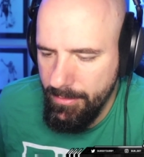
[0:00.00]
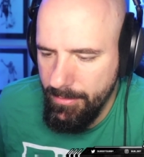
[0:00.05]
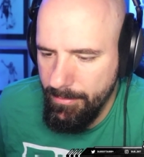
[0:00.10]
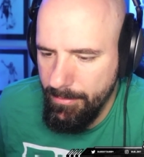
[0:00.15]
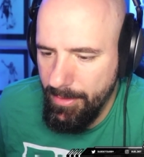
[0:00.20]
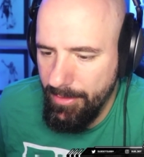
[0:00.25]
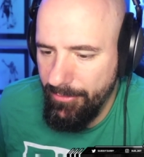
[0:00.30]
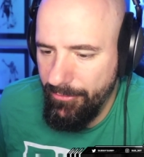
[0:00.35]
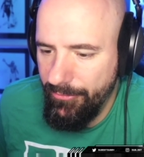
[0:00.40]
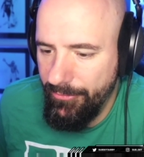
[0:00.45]

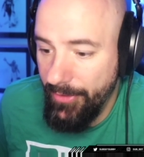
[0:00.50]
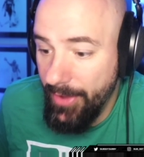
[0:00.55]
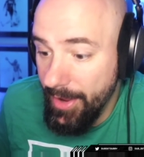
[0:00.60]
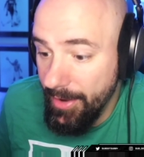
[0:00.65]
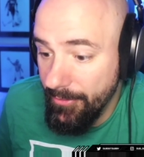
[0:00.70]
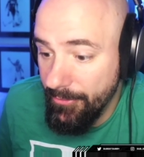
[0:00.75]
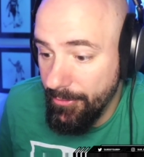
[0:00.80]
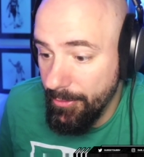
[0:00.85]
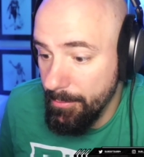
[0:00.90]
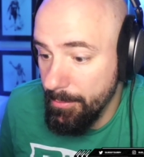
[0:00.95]
My
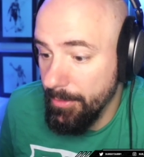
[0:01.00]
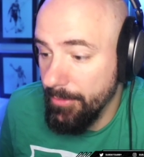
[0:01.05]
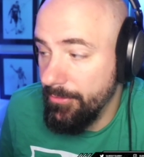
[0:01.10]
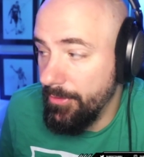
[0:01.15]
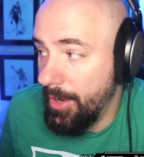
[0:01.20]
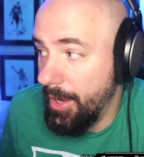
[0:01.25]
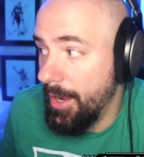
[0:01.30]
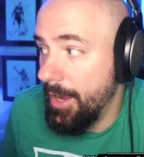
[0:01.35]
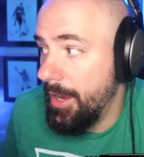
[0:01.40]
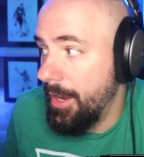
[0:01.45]
favorite
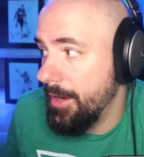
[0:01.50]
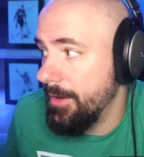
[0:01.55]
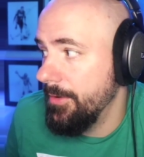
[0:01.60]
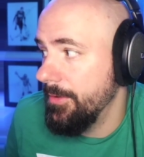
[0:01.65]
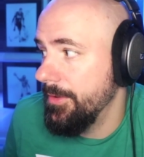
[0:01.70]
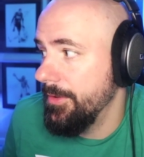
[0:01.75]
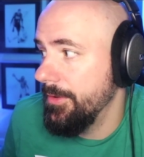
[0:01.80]
McF- I, I don't